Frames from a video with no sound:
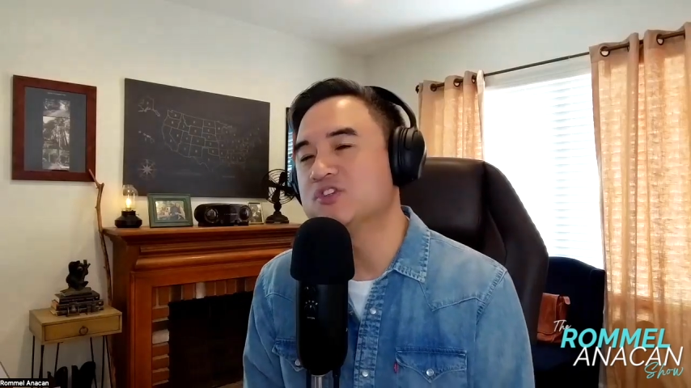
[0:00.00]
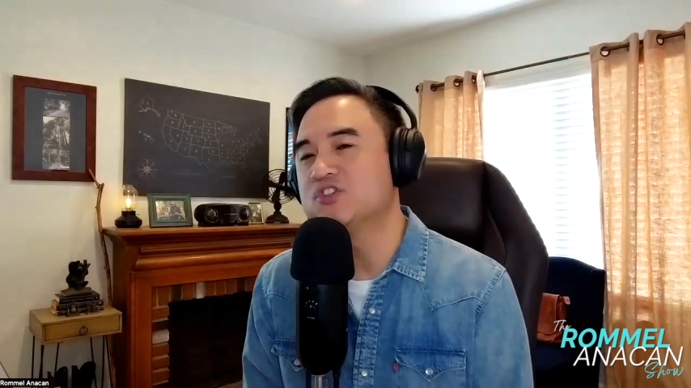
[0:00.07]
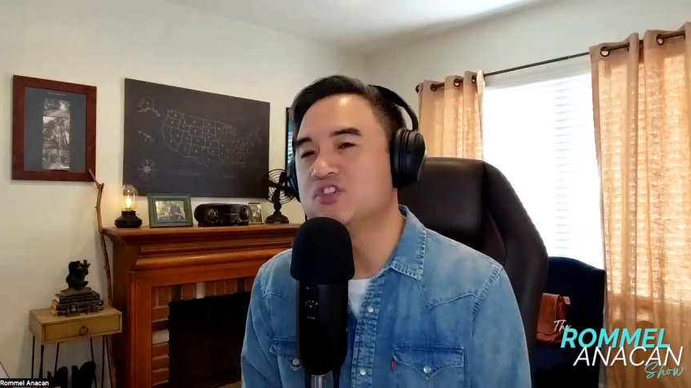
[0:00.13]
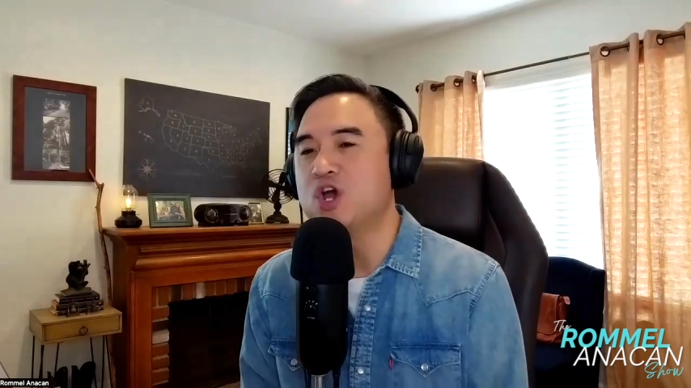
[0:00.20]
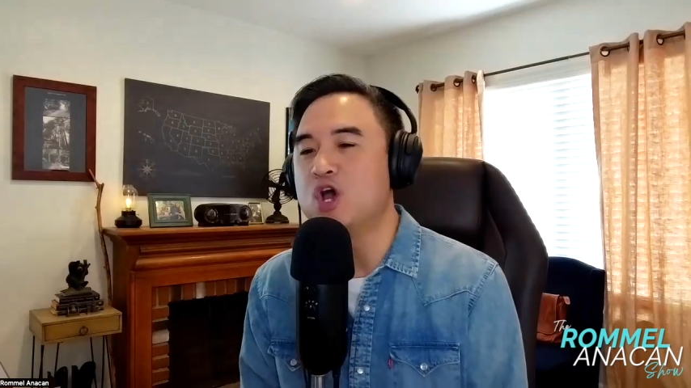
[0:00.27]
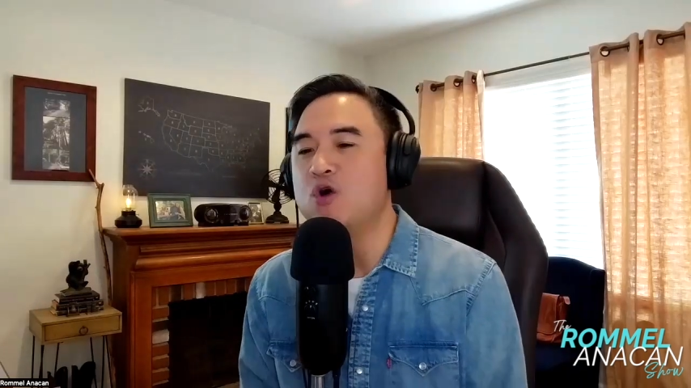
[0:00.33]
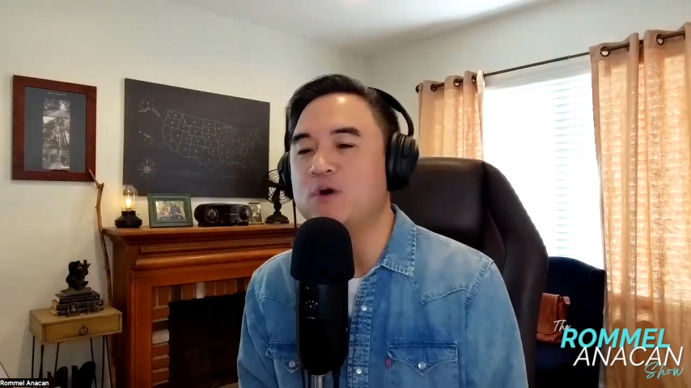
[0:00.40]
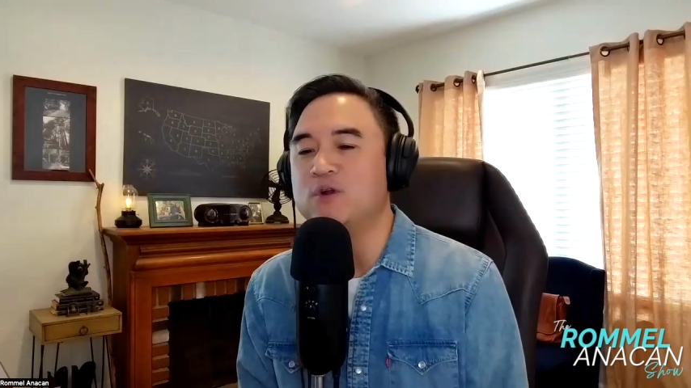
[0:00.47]

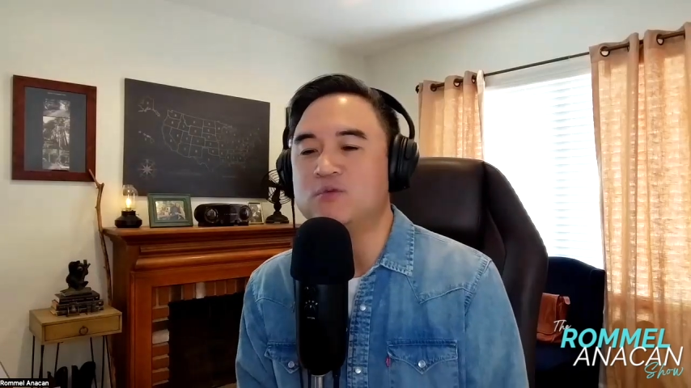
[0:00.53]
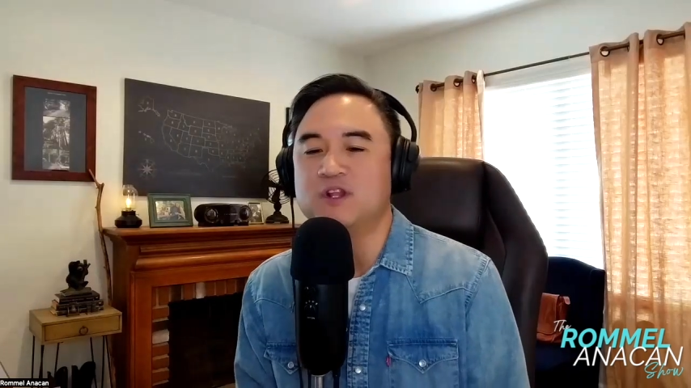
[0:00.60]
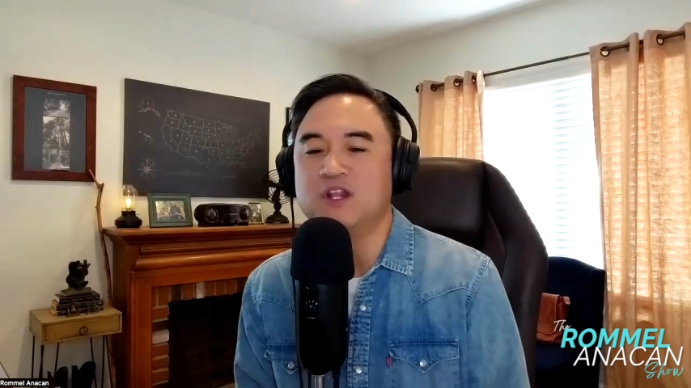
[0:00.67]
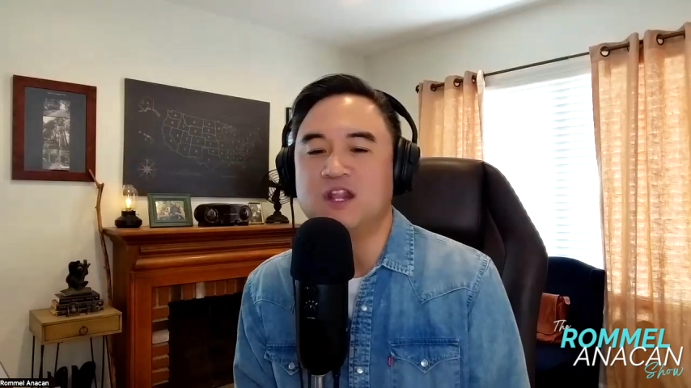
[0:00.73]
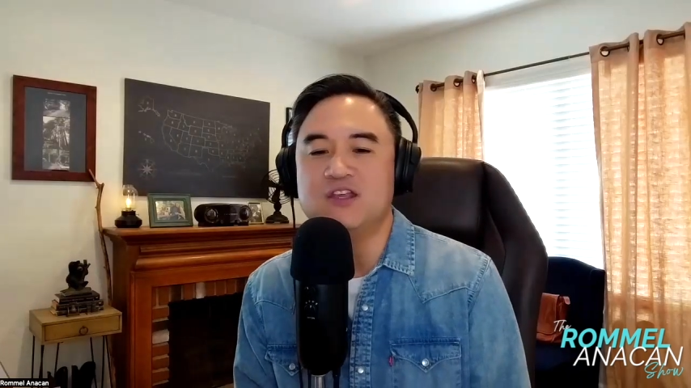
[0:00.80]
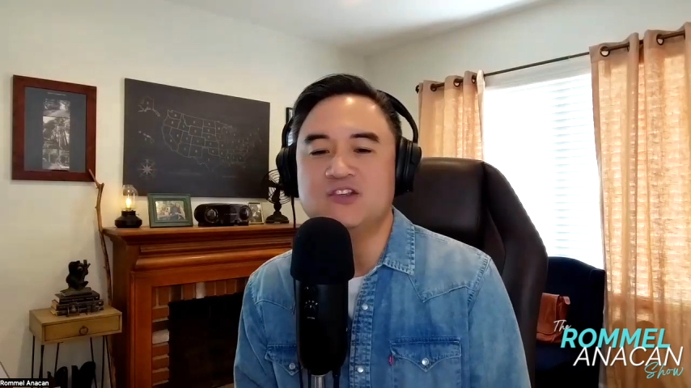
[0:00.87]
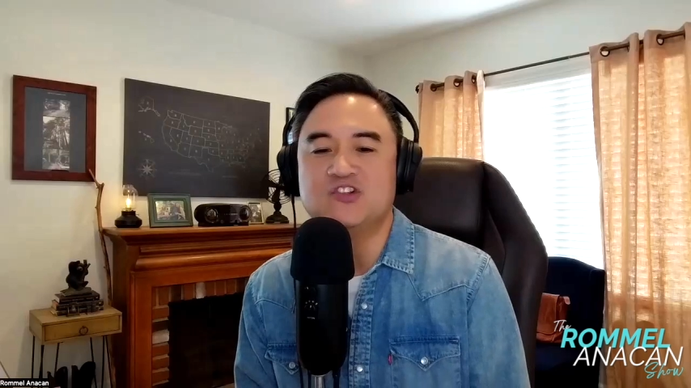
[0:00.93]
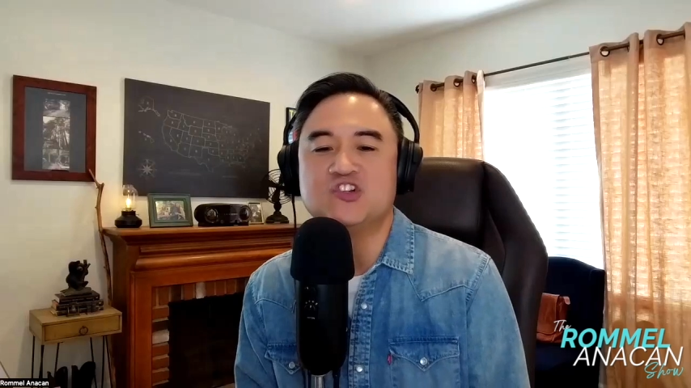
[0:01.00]
show on
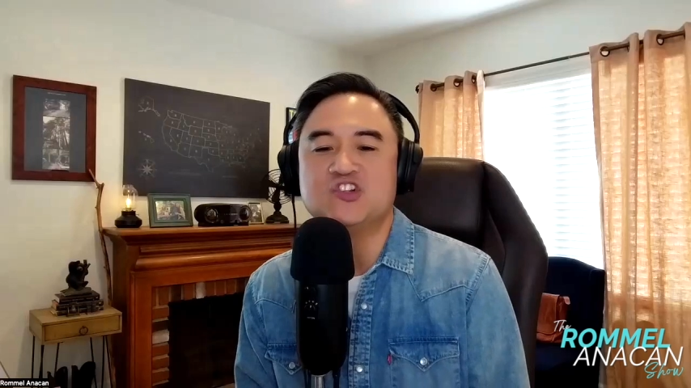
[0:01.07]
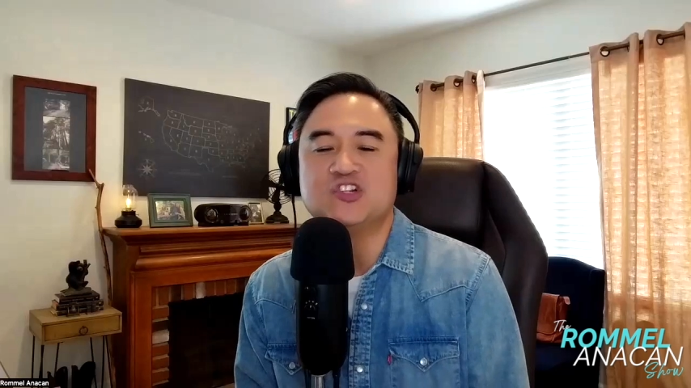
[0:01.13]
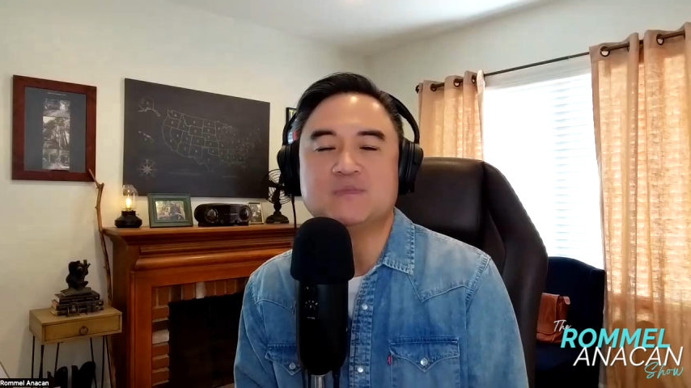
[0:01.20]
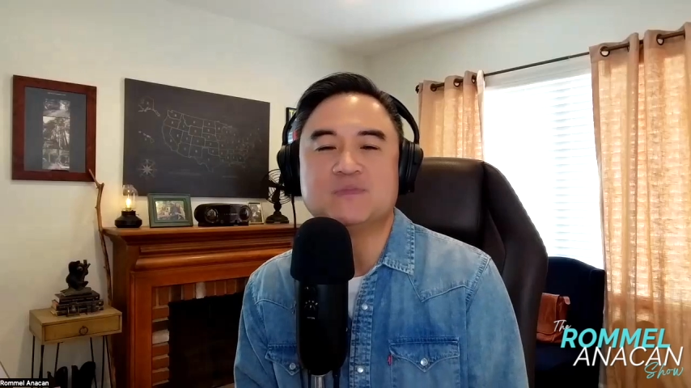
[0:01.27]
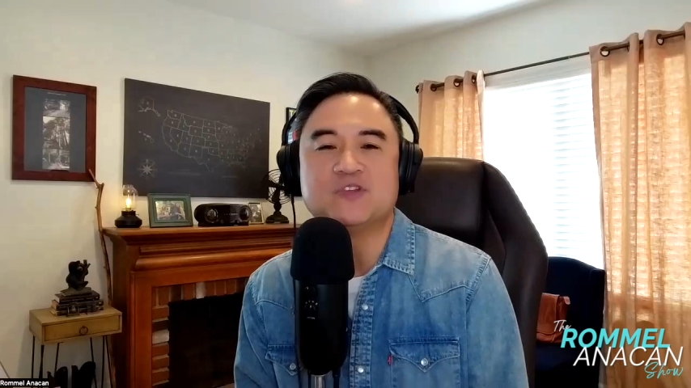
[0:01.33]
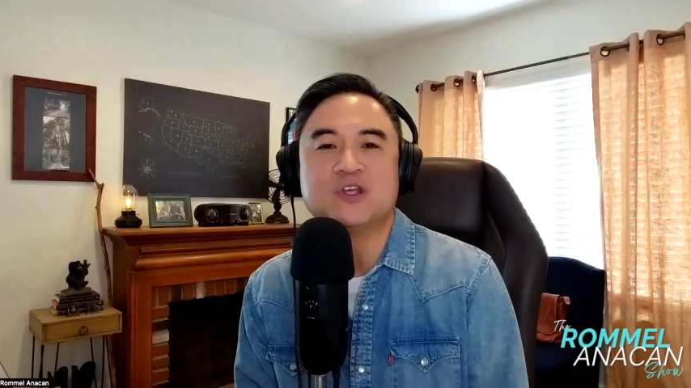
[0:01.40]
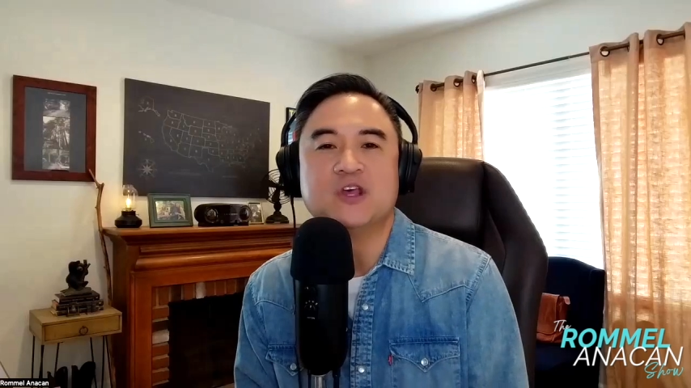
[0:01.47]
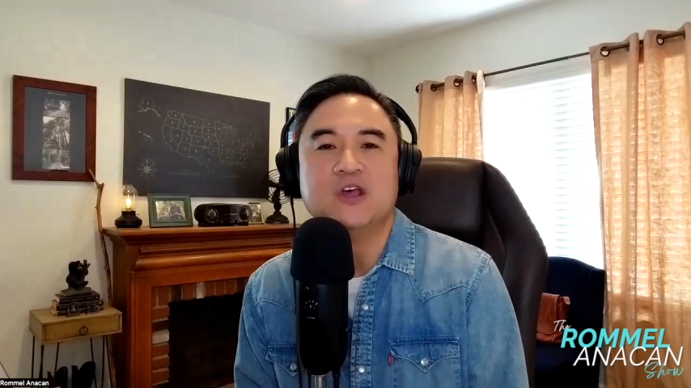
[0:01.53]

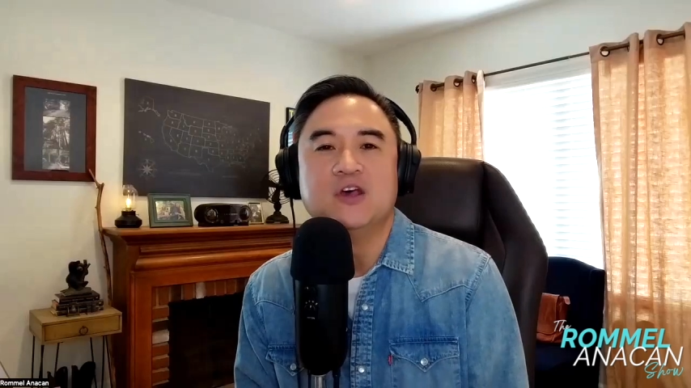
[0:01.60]
relationships